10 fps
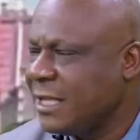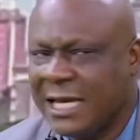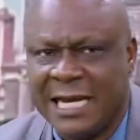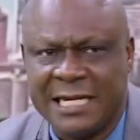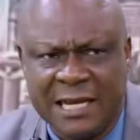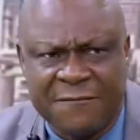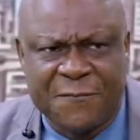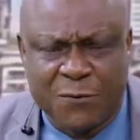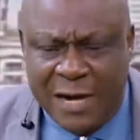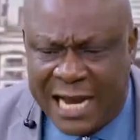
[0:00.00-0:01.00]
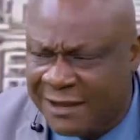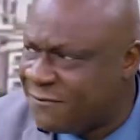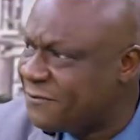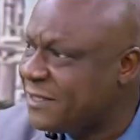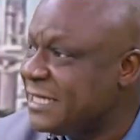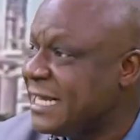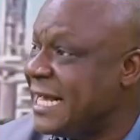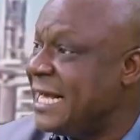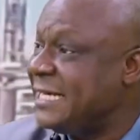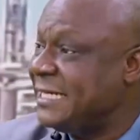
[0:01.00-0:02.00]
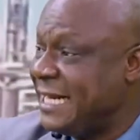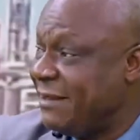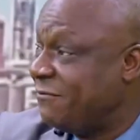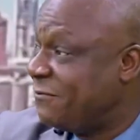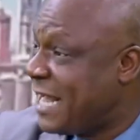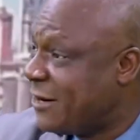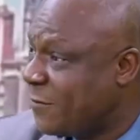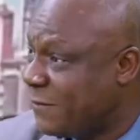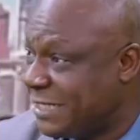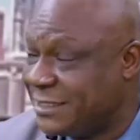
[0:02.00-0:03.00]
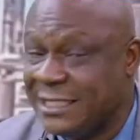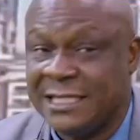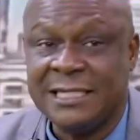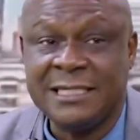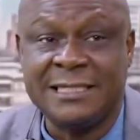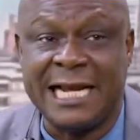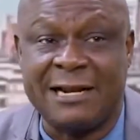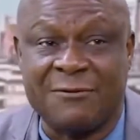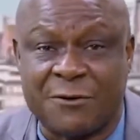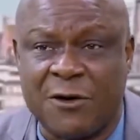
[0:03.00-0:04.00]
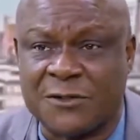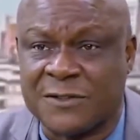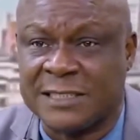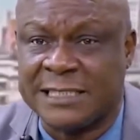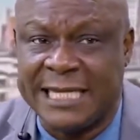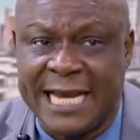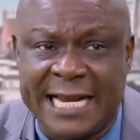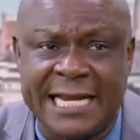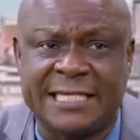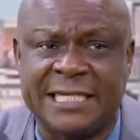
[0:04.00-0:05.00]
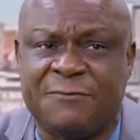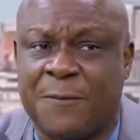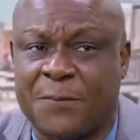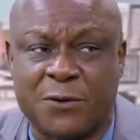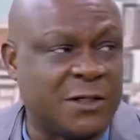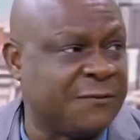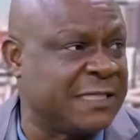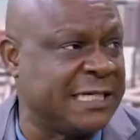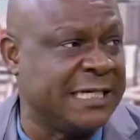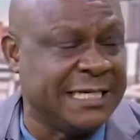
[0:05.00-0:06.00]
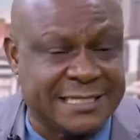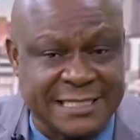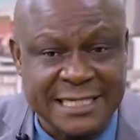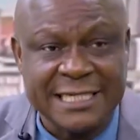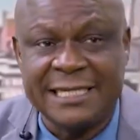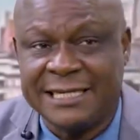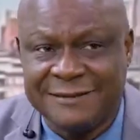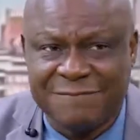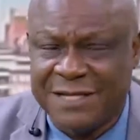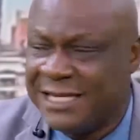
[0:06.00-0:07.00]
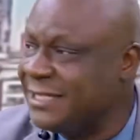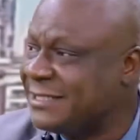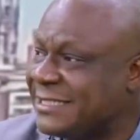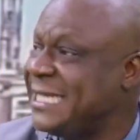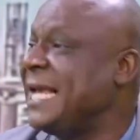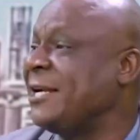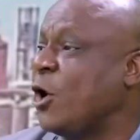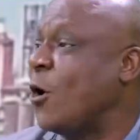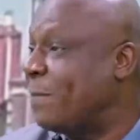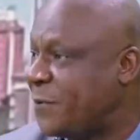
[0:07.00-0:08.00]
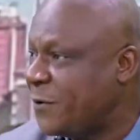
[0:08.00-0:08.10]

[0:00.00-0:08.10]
And if you have an environment that of course the energy for productivity is steered up,